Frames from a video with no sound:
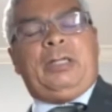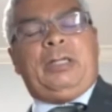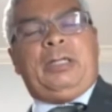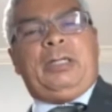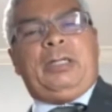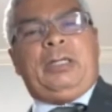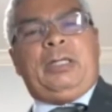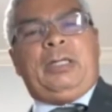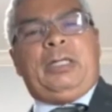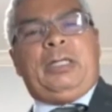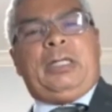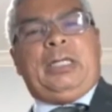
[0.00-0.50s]

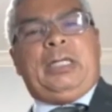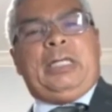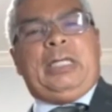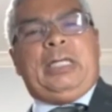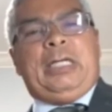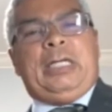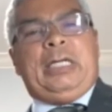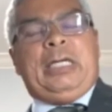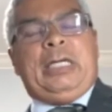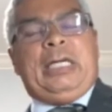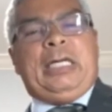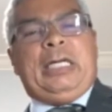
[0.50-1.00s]

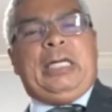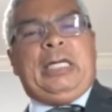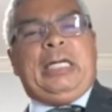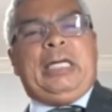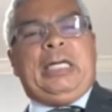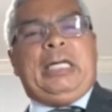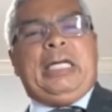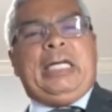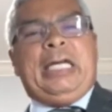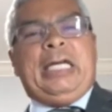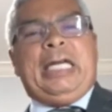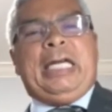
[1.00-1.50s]

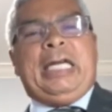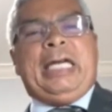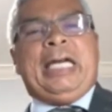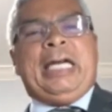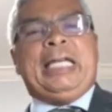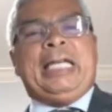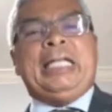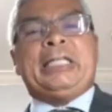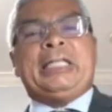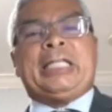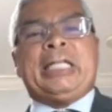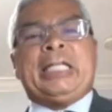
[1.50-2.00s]

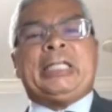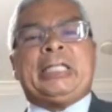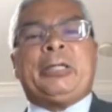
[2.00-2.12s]
No one is speaking in this clip.